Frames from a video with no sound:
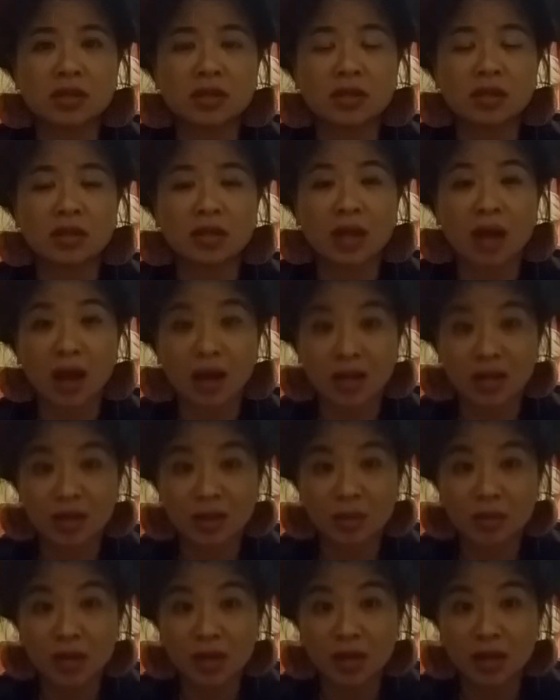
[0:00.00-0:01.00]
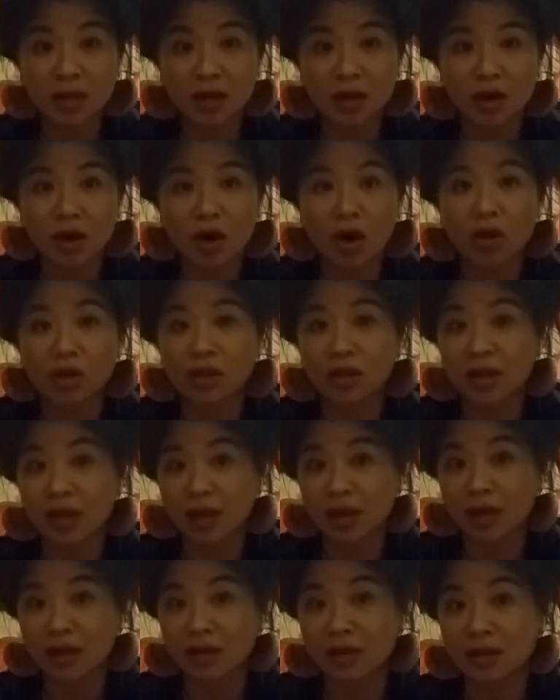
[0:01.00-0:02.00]
knocking me on the
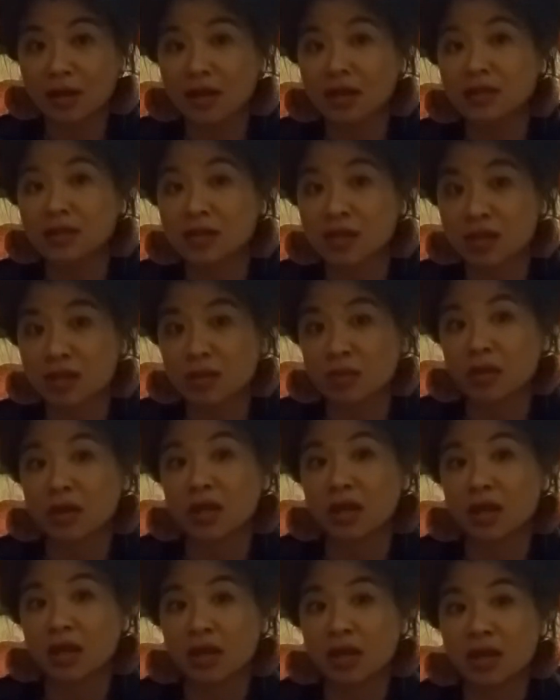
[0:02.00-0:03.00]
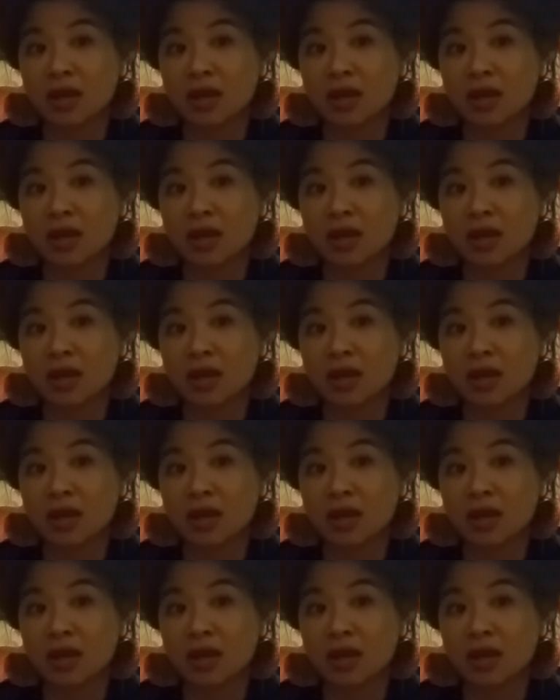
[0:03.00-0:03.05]
head and telling me,